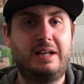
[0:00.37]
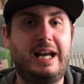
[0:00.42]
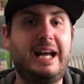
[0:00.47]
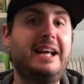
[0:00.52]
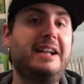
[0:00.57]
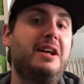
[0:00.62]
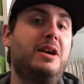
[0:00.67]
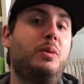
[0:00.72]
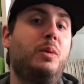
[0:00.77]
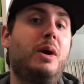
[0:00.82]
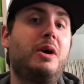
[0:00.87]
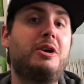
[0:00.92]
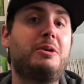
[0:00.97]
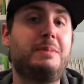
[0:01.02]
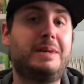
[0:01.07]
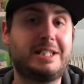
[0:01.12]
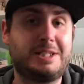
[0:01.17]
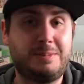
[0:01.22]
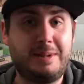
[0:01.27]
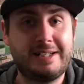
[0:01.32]
Hello,
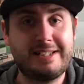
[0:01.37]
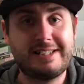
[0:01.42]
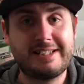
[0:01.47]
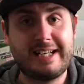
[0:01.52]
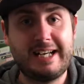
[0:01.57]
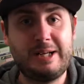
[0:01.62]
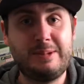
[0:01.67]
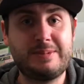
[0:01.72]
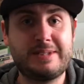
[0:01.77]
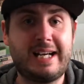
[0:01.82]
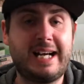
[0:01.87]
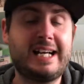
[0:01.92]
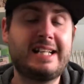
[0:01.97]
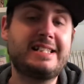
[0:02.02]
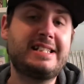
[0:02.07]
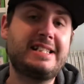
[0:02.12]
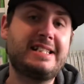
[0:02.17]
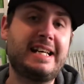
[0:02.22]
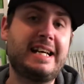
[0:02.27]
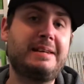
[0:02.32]
welcome back to Martin Games,
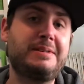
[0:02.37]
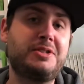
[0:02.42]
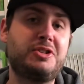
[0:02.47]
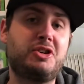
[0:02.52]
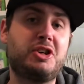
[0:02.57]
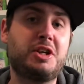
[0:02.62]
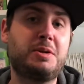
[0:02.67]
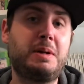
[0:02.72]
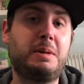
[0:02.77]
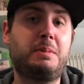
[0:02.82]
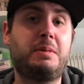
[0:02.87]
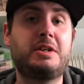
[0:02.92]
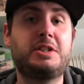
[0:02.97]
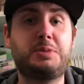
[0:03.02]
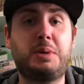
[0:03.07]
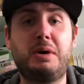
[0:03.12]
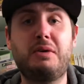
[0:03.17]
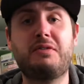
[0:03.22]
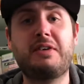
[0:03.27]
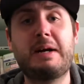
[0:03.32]
and today I'm talking about my
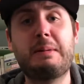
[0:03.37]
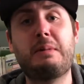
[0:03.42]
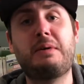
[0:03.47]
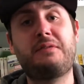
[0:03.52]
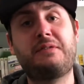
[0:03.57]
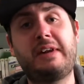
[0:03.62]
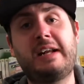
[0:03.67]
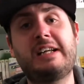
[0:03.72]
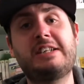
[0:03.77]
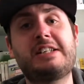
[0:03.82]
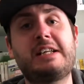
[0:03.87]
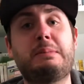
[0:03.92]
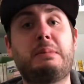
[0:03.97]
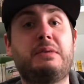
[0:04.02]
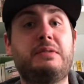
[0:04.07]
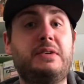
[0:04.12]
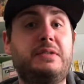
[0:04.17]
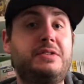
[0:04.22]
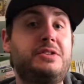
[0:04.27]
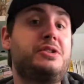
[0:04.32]
12th game I finished in my
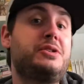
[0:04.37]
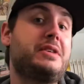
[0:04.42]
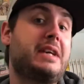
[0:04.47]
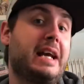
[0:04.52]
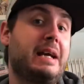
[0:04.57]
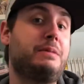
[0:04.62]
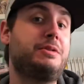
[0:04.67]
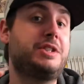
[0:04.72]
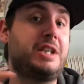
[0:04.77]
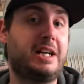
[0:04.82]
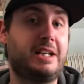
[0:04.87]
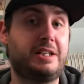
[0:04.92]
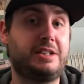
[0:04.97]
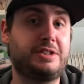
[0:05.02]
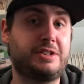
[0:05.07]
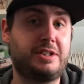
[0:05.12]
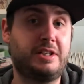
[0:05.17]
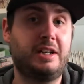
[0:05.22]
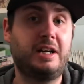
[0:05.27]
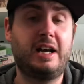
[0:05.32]
52 game
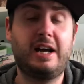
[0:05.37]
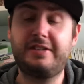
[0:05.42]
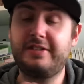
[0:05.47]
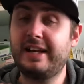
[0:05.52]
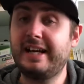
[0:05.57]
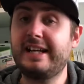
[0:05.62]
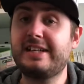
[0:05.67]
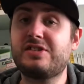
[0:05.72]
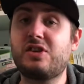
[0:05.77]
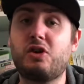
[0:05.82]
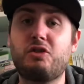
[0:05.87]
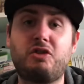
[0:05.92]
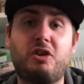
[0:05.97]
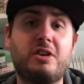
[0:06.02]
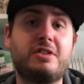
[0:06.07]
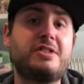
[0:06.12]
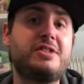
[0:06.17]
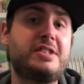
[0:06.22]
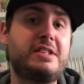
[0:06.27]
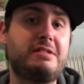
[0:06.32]
challenge, and that is
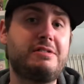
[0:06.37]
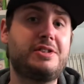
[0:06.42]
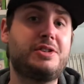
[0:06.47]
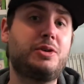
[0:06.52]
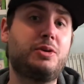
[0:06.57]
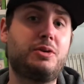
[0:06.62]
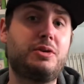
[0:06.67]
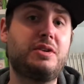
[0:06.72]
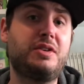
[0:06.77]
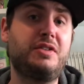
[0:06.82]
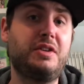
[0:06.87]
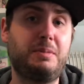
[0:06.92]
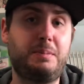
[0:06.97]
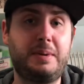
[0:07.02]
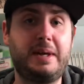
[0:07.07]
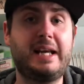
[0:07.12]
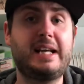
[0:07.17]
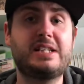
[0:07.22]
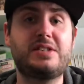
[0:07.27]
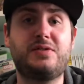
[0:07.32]
Horizon Zero Dawn for the
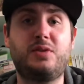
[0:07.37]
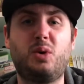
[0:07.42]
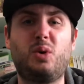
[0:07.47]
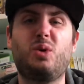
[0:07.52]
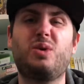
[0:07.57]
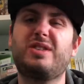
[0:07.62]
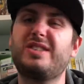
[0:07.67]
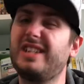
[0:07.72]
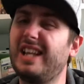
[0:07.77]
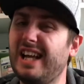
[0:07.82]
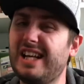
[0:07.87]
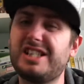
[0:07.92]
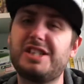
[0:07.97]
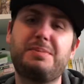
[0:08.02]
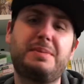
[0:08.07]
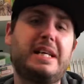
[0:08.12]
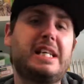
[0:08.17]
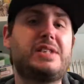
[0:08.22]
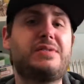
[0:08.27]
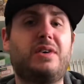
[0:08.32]

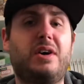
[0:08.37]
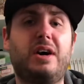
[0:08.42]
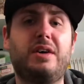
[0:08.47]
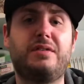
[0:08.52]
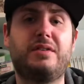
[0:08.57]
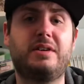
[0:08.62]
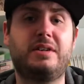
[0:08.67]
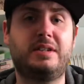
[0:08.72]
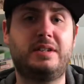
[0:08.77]
PS4/PS5.